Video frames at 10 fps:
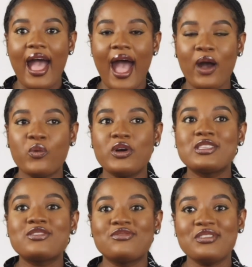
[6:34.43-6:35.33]
I
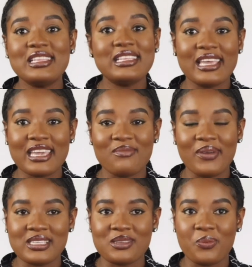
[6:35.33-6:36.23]
was really taken
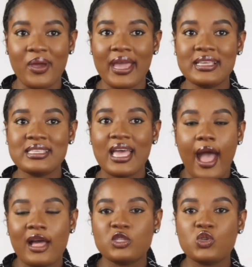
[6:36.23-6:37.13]
by surprise.
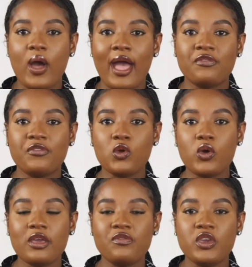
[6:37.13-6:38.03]
And so I
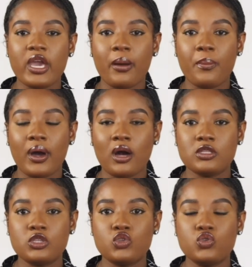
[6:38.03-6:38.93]
feel if you're
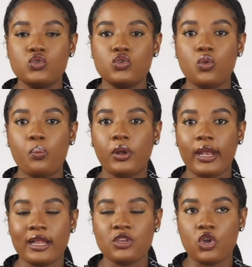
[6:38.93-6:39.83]
about to
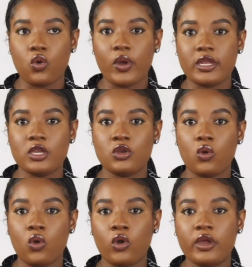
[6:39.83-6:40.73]
plan your wedding,
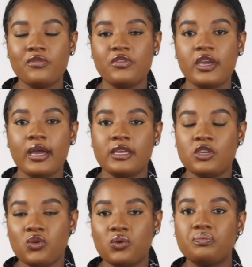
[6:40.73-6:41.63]
or if you're,
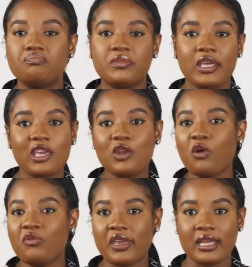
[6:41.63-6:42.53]
you know, thinking
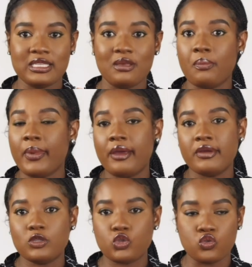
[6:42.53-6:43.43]
of getting
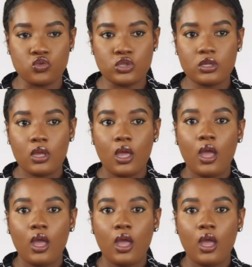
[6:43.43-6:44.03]
married soon,